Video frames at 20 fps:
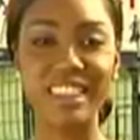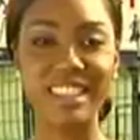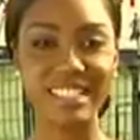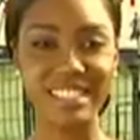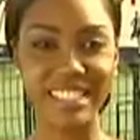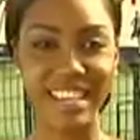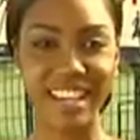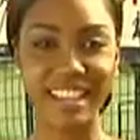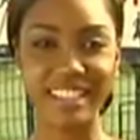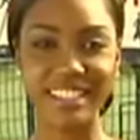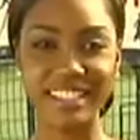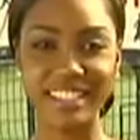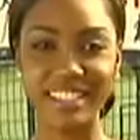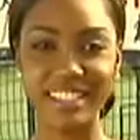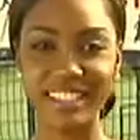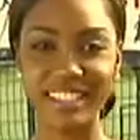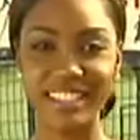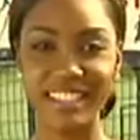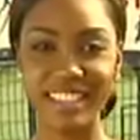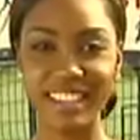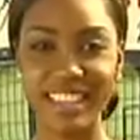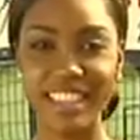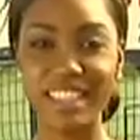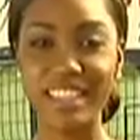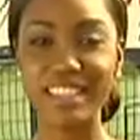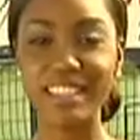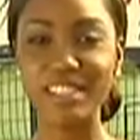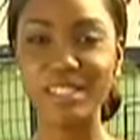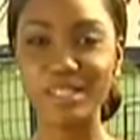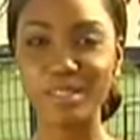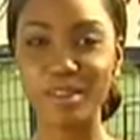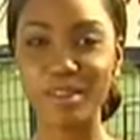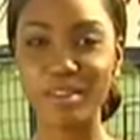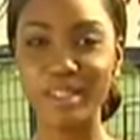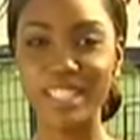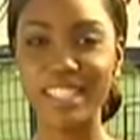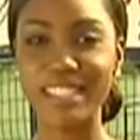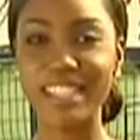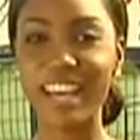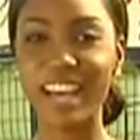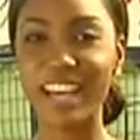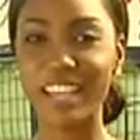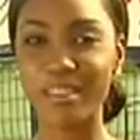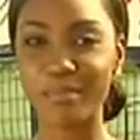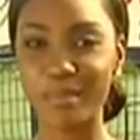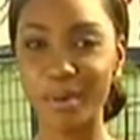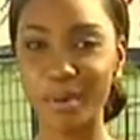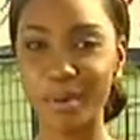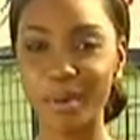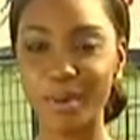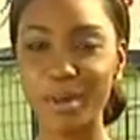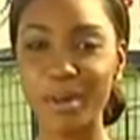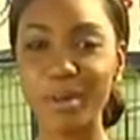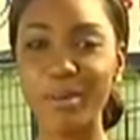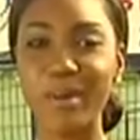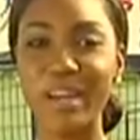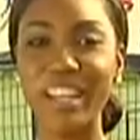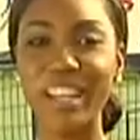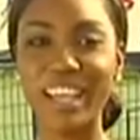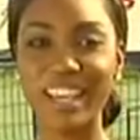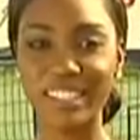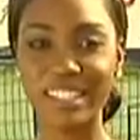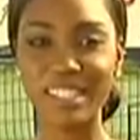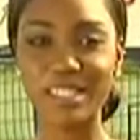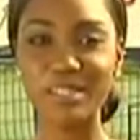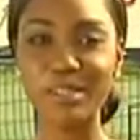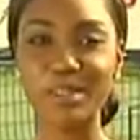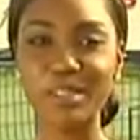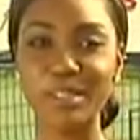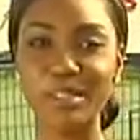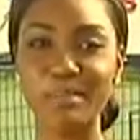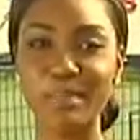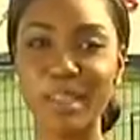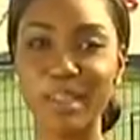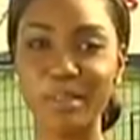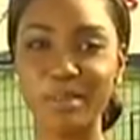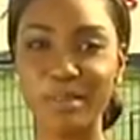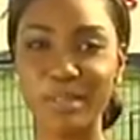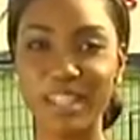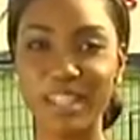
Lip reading: this island. These stories and more when Let's Talk Tobago